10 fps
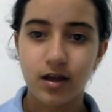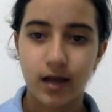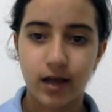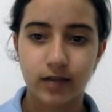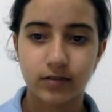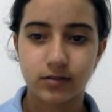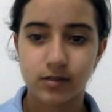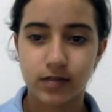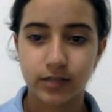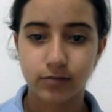and
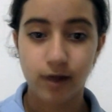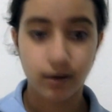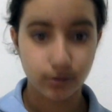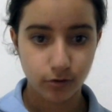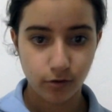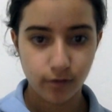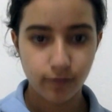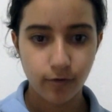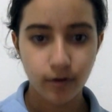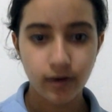that's what I was going
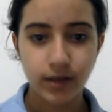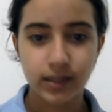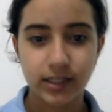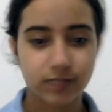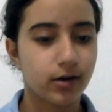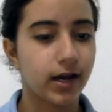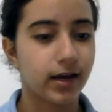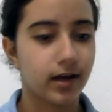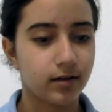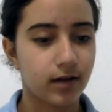for, and that's
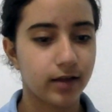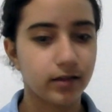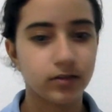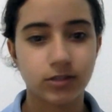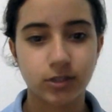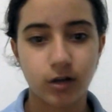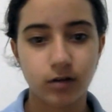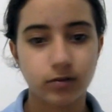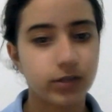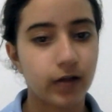why I think the
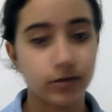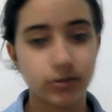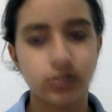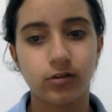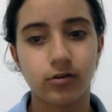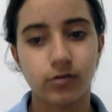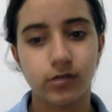song sounds a little